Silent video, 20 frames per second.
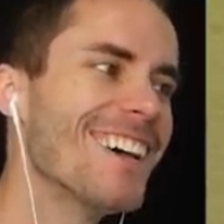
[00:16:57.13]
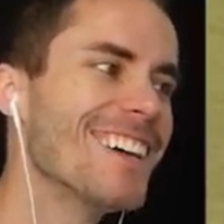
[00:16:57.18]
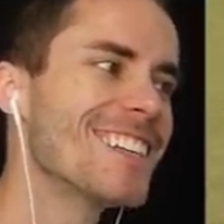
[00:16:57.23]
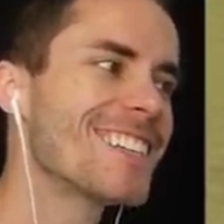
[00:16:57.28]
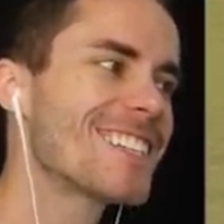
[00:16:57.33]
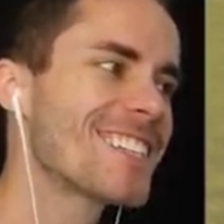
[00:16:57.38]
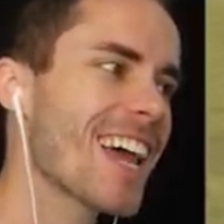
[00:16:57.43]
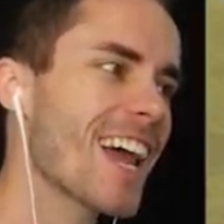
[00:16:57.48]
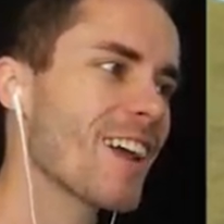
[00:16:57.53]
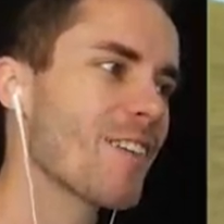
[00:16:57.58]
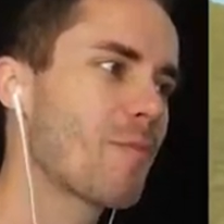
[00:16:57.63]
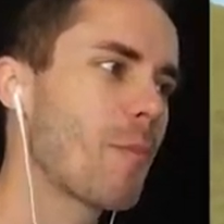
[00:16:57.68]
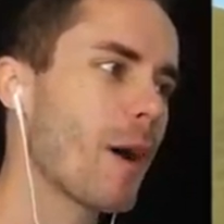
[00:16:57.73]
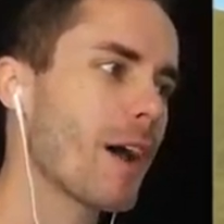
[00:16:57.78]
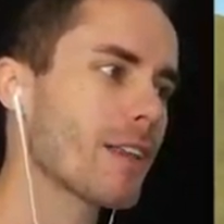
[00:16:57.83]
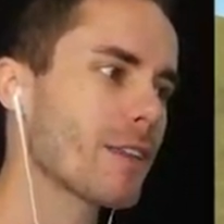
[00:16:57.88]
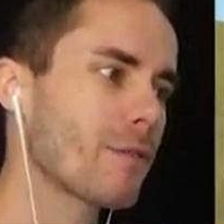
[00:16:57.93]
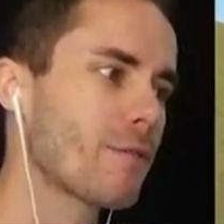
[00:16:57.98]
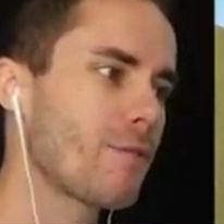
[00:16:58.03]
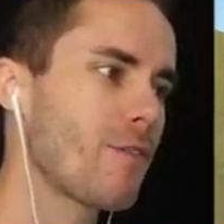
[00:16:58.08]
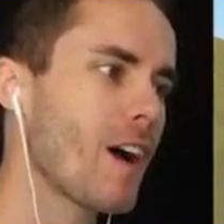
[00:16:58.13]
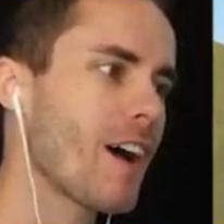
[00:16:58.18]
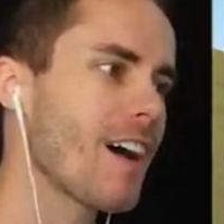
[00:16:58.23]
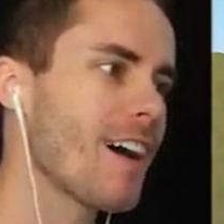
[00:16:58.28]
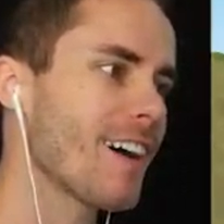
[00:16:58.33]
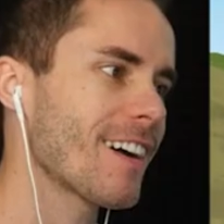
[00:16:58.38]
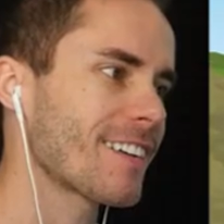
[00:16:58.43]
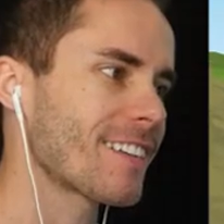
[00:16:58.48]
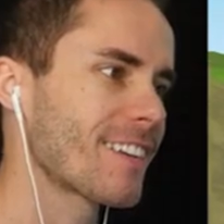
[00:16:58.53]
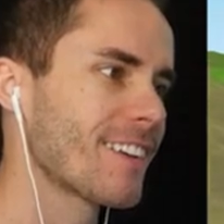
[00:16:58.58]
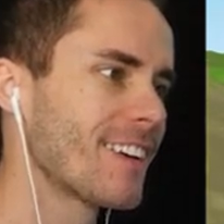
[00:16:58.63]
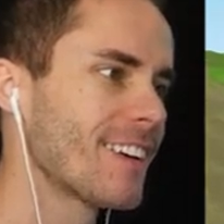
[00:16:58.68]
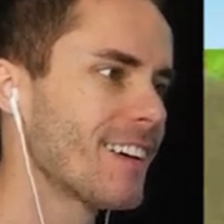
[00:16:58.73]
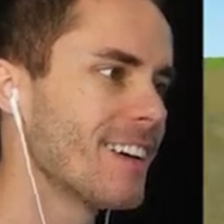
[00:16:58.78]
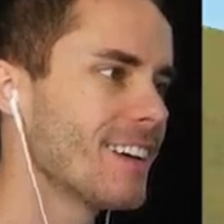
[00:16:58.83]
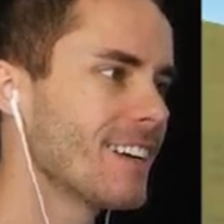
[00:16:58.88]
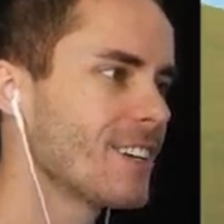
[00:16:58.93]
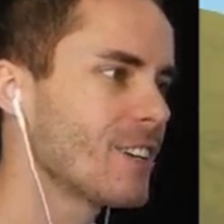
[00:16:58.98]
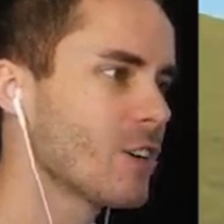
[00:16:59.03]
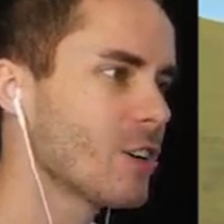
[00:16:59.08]
Saved by the fart!
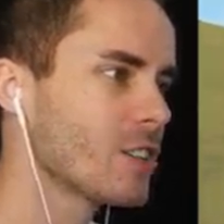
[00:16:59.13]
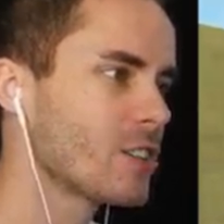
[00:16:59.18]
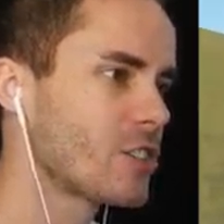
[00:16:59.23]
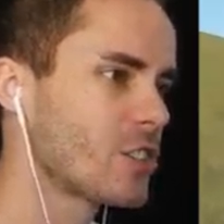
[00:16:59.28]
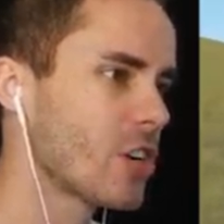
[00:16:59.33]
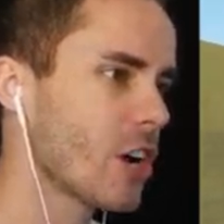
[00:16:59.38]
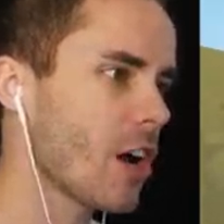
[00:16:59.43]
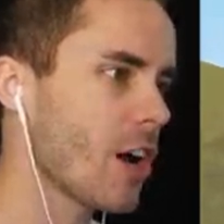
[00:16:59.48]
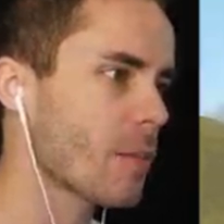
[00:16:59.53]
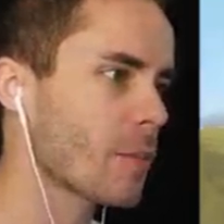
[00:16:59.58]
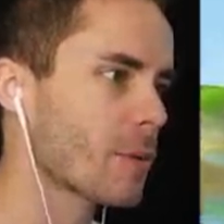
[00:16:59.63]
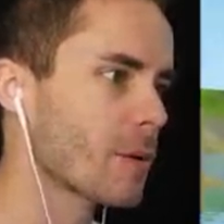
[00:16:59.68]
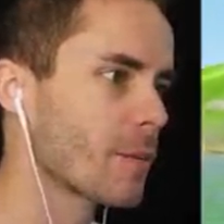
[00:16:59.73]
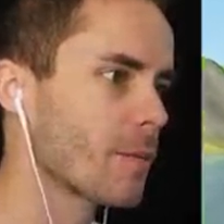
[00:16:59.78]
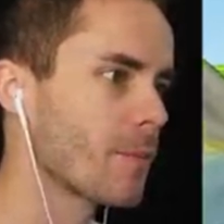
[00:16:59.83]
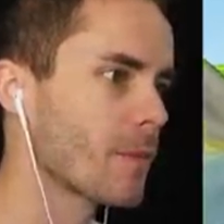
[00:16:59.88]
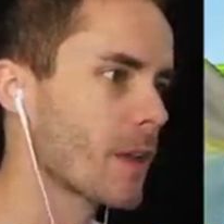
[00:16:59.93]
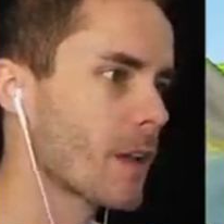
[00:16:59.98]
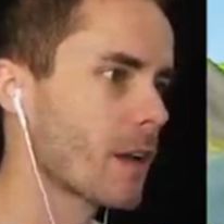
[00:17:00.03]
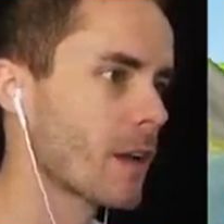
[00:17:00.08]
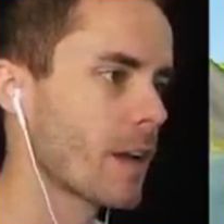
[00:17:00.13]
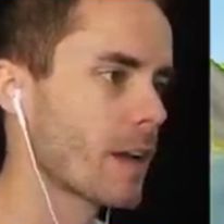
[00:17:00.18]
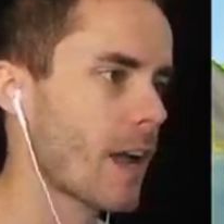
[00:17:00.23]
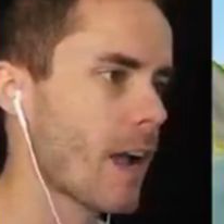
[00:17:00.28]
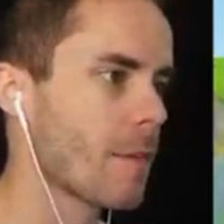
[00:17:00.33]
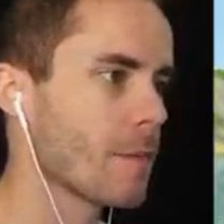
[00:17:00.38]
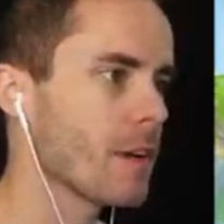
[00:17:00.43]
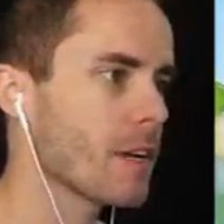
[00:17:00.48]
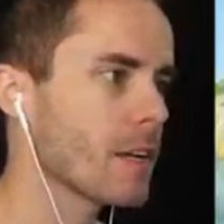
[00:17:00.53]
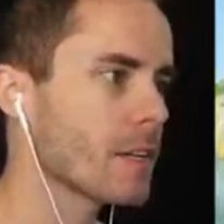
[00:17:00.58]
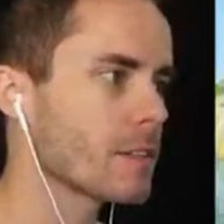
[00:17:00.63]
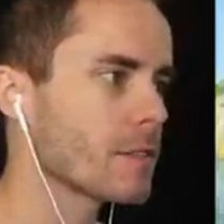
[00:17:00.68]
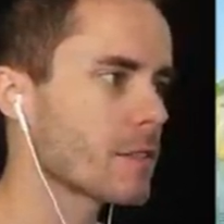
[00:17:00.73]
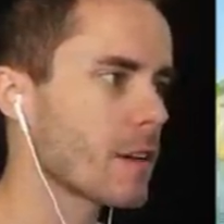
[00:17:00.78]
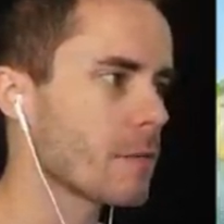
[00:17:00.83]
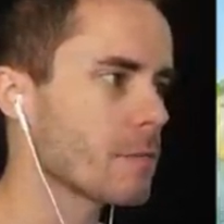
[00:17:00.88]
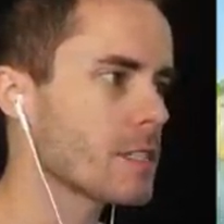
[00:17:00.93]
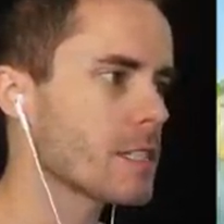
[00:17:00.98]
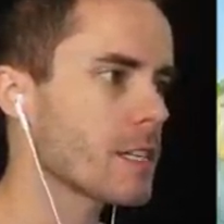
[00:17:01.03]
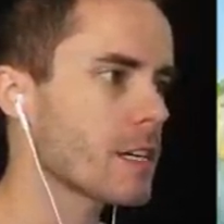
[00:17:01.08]
Good job! Okay, I'm gonna,
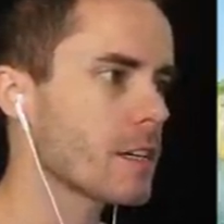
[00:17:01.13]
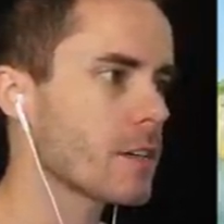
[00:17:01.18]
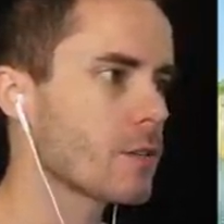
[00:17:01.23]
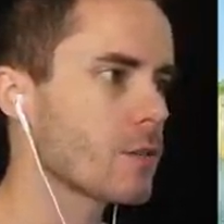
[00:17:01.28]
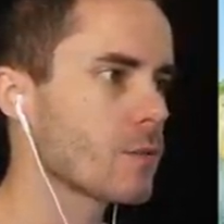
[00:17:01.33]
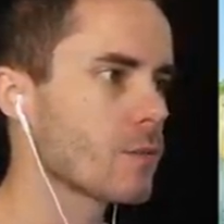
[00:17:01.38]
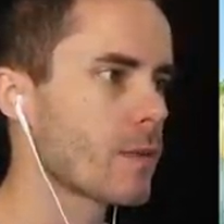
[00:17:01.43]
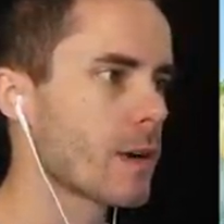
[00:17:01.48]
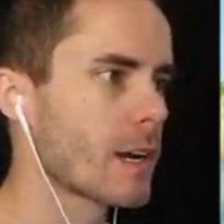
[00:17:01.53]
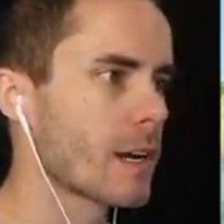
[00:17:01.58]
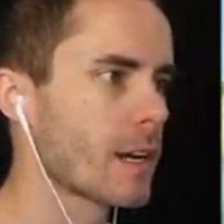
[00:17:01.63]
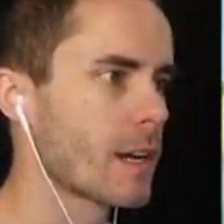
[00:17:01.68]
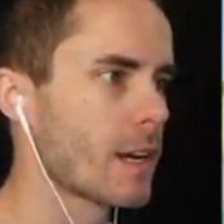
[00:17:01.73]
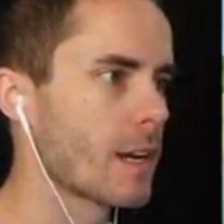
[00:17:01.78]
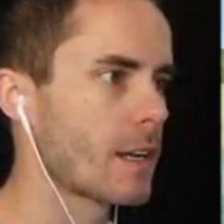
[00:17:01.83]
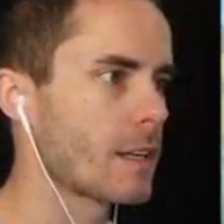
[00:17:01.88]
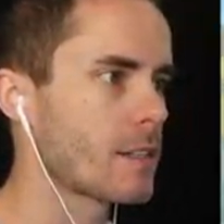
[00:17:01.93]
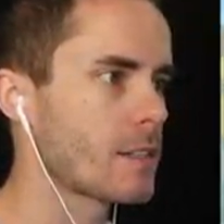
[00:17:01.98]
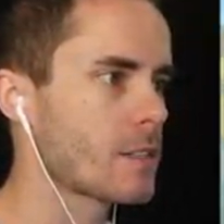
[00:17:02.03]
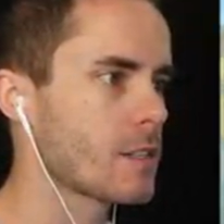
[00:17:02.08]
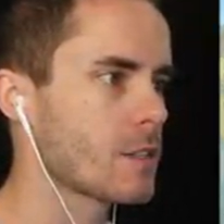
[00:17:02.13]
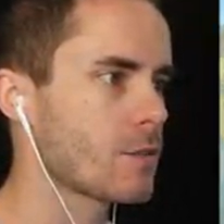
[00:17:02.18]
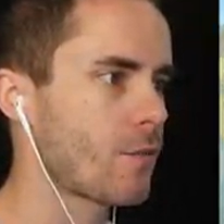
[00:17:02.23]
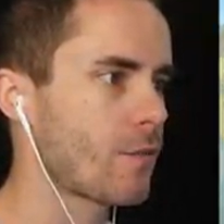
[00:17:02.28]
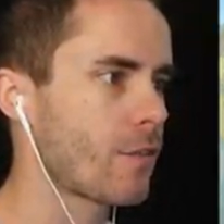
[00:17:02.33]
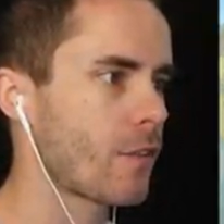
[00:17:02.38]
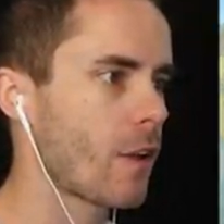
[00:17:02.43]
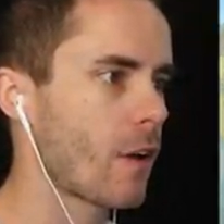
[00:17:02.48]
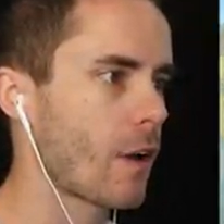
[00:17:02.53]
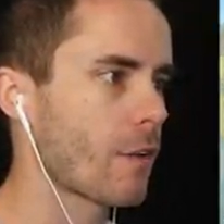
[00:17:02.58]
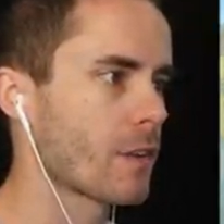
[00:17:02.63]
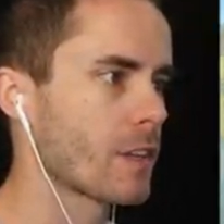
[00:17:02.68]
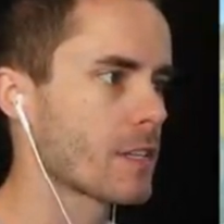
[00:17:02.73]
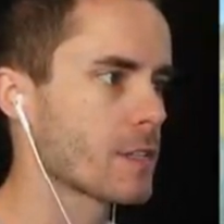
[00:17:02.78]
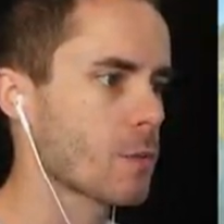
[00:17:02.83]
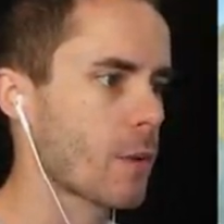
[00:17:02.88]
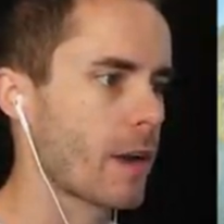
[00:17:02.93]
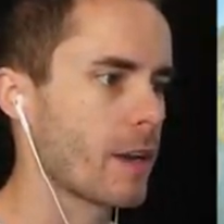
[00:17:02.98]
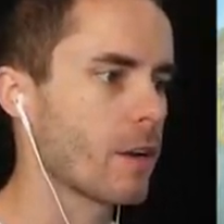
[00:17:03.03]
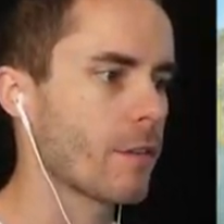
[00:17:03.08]
I'm just gonna, uh, just fly over
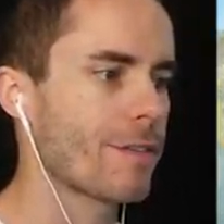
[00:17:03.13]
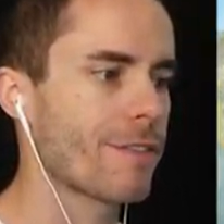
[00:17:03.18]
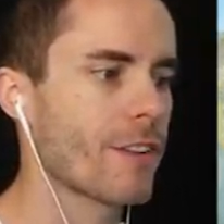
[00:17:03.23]
this way. Not